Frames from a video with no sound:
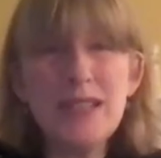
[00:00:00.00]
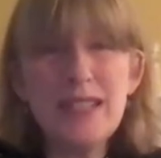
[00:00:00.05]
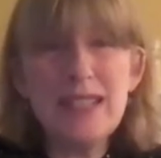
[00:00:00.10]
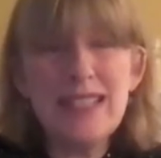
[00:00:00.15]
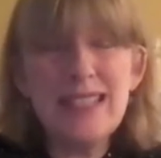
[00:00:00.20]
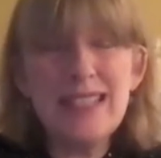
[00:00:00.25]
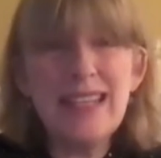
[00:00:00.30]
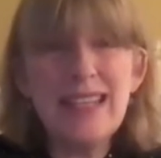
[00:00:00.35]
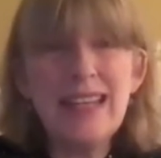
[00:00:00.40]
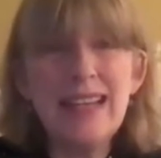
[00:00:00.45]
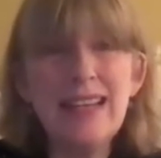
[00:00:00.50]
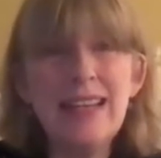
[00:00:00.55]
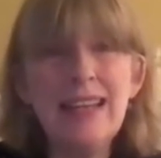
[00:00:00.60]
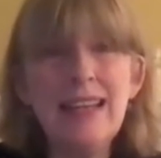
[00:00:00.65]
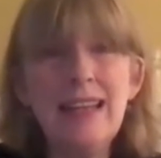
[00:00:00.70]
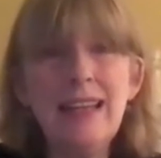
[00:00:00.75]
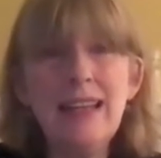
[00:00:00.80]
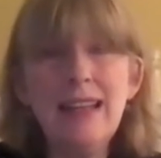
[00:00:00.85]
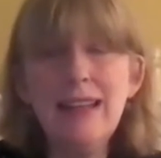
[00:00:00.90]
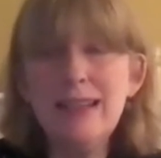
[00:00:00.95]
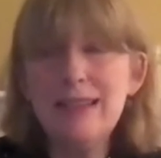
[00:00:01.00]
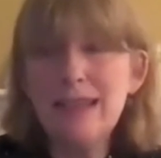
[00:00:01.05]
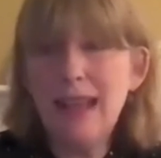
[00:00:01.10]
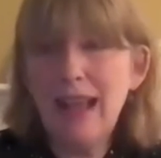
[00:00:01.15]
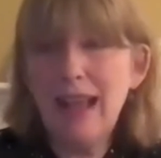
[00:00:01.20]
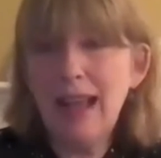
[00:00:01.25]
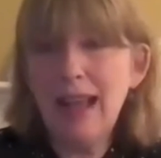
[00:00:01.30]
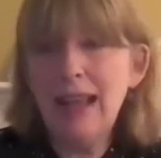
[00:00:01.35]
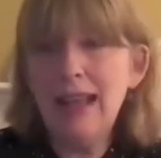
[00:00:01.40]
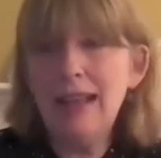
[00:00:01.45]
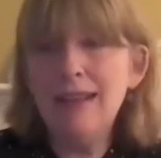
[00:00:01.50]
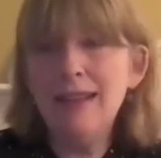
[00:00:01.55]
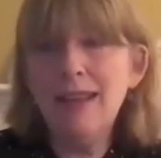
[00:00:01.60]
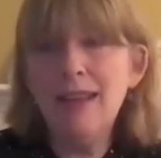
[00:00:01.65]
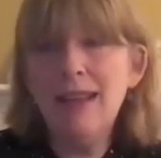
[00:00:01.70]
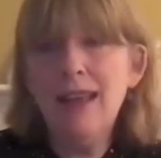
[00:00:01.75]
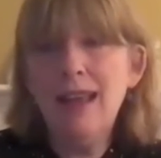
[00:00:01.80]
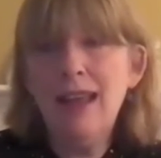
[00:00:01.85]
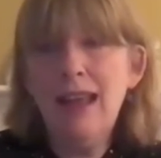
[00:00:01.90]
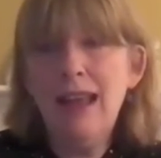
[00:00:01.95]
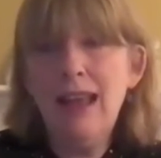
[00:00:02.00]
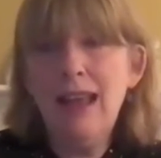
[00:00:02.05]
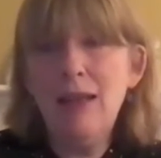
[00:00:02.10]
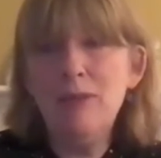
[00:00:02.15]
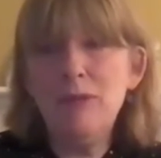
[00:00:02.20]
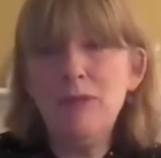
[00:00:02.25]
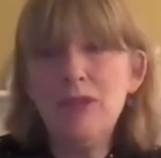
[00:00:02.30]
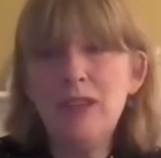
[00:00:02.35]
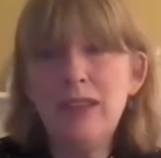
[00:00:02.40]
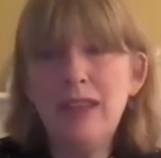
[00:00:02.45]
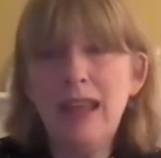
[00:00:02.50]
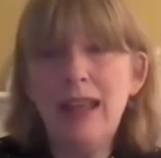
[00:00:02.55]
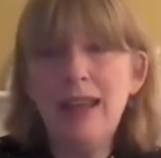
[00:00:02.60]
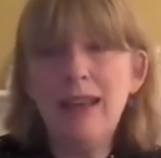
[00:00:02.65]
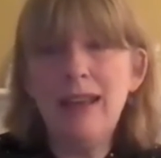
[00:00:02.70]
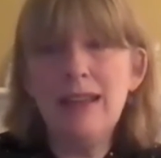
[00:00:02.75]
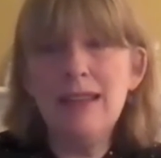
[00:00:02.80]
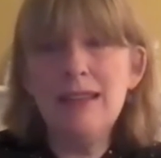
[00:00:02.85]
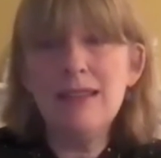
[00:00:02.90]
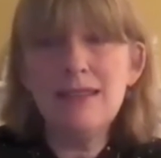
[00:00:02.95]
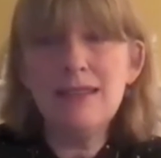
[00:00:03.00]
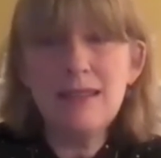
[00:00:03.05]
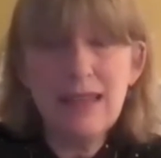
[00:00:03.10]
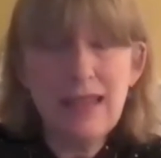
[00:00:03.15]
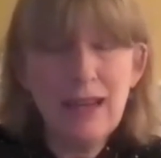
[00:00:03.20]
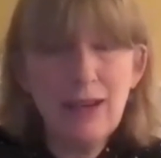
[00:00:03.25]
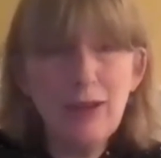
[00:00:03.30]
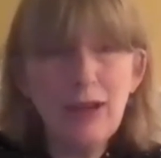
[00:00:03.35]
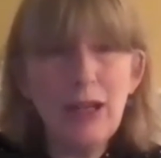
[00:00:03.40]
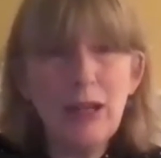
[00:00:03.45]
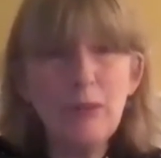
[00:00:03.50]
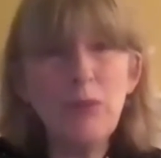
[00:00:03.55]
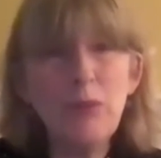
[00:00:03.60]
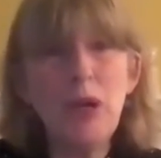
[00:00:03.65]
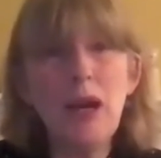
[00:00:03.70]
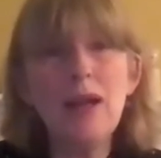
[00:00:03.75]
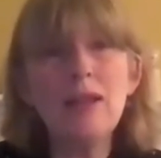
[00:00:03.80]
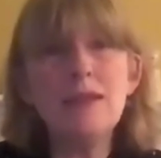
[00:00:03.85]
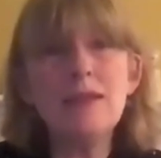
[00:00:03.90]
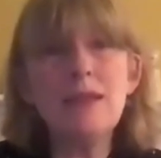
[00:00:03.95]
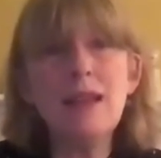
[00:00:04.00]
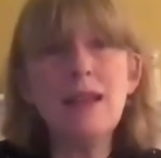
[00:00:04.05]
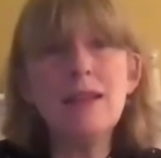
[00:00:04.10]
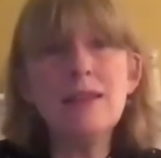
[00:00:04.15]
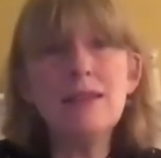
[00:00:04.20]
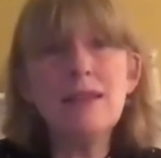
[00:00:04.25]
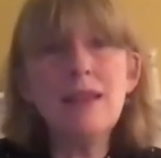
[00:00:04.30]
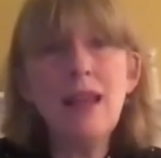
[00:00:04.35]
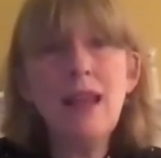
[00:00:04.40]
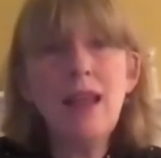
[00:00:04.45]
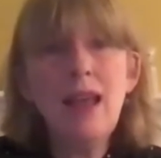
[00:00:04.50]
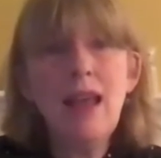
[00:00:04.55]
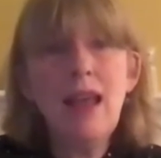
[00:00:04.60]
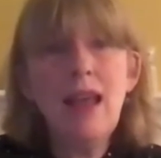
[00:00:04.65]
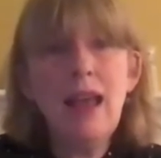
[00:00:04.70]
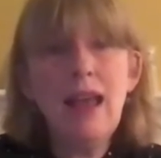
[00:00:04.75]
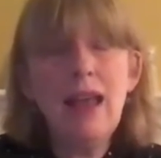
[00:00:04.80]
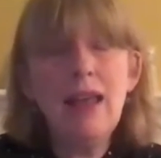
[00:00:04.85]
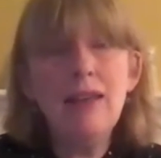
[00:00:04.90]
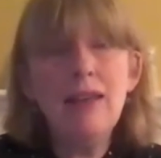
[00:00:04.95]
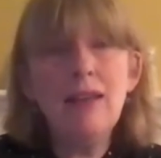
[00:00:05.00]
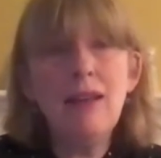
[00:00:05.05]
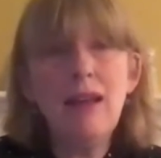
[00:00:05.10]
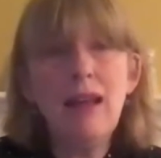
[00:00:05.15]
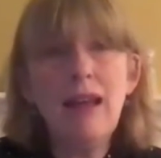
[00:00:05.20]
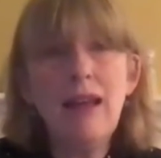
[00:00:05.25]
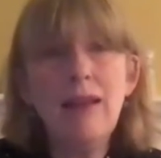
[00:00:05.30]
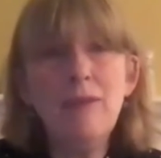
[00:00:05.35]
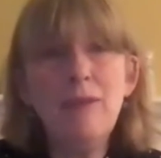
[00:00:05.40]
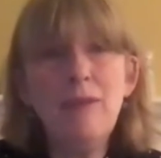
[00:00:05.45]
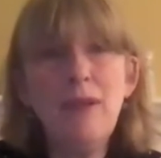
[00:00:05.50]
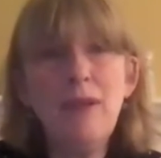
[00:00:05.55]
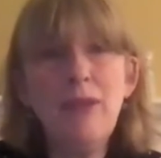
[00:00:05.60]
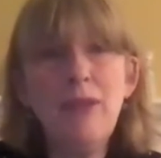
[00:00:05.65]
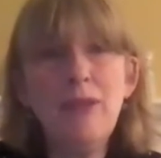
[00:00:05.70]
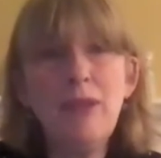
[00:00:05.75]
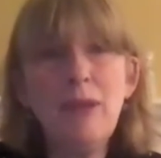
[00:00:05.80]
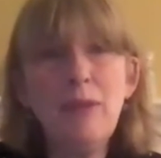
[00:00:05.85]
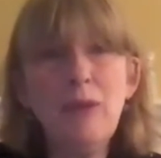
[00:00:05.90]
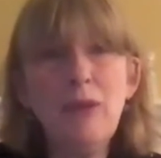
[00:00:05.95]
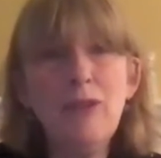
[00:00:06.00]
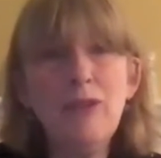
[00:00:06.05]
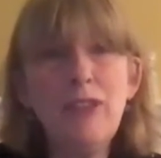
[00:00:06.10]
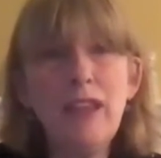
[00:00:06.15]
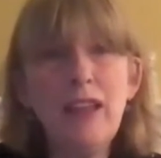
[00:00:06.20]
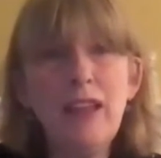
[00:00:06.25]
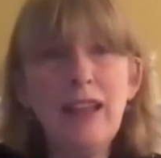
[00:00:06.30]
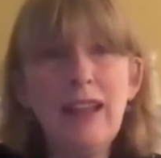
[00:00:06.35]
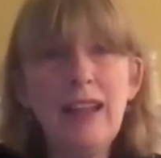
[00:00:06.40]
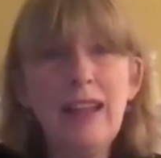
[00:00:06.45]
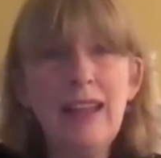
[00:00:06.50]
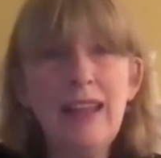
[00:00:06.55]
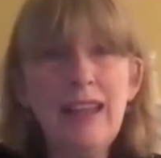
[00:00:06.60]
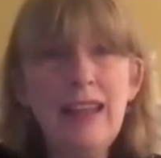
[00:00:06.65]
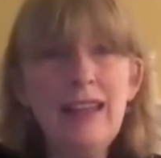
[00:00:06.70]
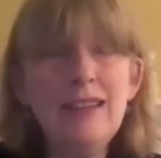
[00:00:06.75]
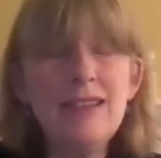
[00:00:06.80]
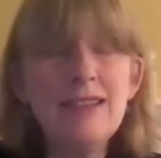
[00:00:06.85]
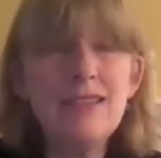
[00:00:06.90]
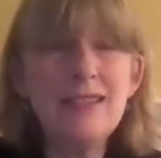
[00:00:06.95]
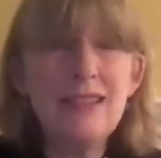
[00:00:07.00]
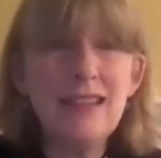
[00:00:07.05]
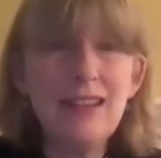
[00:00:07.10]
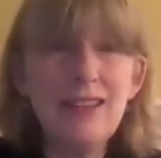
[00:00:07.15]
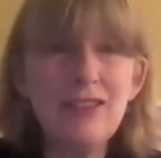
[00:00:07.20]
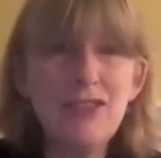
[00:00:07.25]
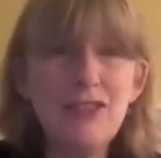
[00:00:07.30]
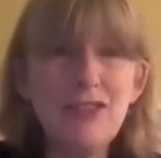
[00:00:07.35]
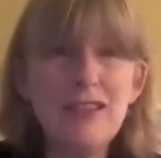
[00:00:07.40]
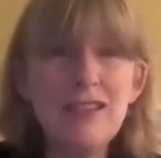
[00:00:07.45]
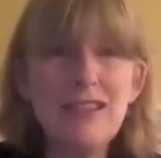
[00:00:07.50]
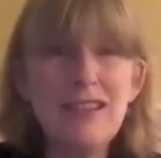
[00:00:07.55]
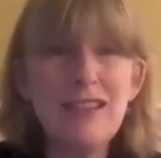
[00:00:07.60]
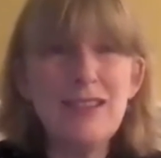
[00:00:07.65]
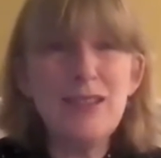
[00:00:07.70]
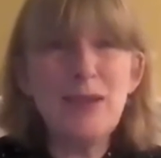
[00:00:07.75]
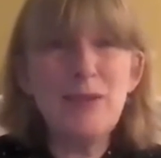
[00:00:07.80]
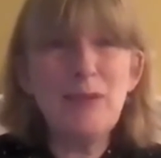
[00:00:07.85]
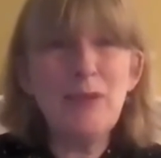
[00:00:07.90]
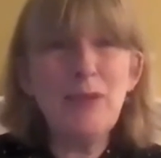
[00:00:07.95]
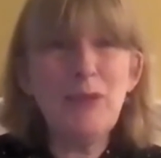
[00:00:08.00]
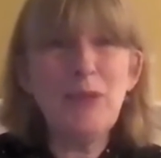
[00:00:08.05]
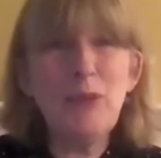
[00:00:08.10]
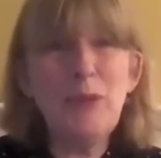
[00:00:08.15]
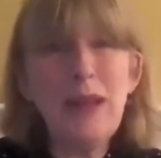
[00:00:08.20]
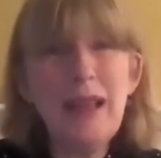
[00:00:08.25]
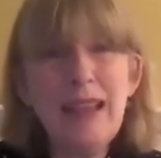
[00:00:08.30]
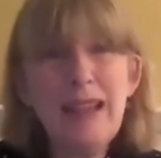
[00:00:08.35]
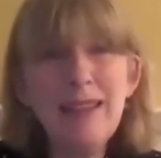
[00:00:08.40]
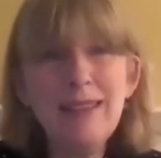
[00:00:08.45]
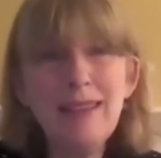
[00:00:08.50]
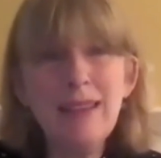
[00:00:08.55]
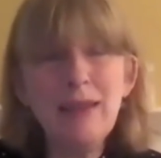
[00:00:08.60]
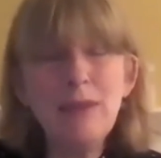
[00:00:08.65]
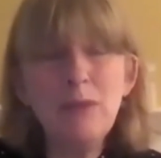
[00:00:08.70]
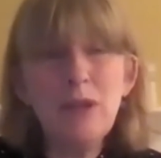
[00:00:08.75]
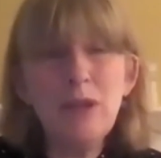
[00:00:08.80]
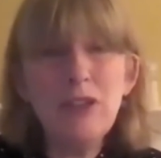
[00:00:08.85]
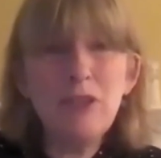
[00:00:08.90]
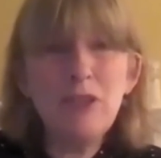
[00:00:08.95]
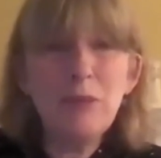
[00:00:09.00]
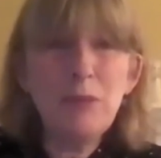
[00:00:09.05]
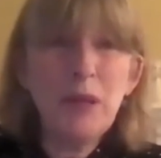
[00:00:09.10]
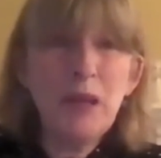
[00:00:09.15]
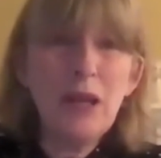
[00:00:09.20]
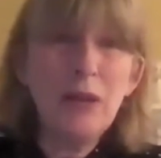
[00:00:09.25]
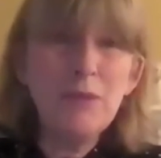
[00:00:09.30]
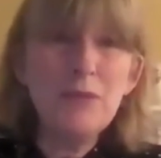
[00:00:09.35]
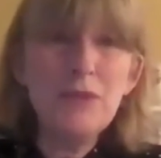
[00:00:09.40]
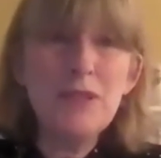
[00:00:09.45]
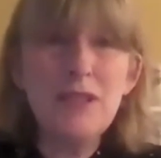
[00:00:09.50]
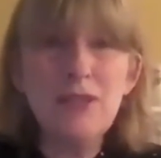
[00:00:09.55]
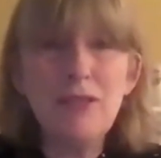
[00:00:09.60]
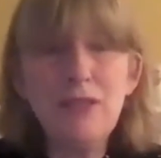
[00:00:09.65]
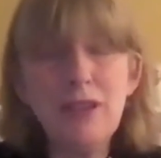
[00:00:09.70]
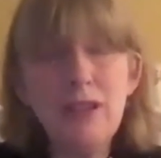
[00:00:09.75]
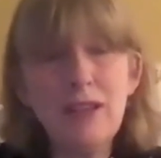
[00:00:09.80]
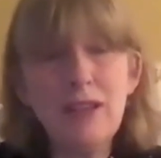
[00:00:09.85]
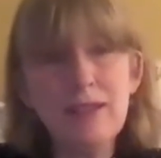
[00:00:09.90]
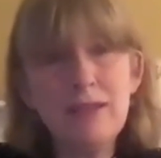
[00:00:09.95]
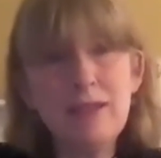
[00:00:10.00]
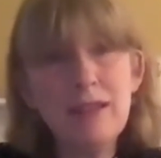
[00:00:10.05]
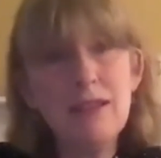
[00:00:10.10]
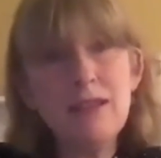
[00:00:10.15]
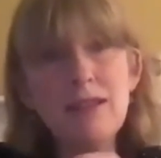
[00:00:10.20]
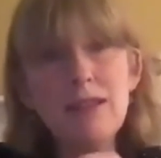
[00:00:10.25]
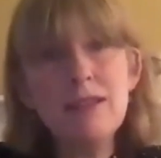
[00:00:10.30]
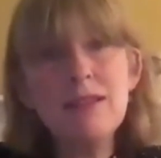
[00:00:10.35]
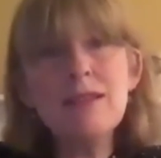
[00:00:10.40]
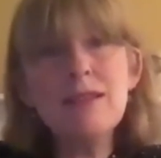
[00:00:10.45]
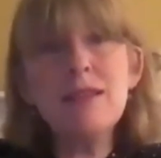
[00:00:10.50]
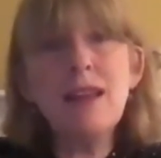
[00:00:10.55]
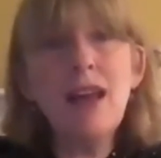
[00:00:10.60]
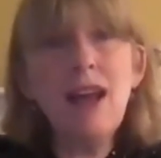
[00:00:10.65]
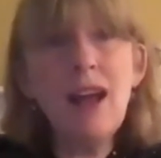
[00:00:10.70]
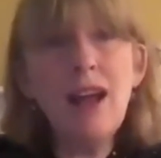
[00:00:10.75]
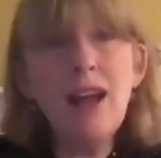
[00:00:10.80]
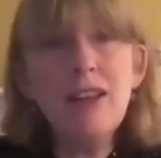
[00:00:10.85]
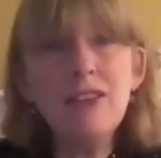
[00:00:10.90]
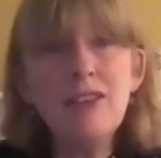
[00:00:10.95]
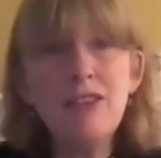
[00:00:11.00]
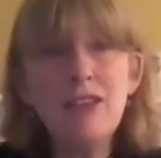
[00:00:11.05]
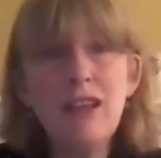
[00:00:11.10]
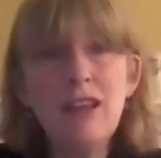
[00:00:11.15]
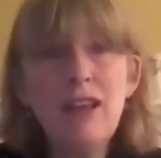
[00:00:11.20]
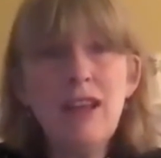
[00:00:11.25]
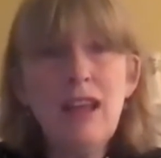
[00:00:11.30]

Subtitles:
distinctly tied to that ensnaring process. And some of the key distinctions and some of the ways in which it becomes difficult to dislodge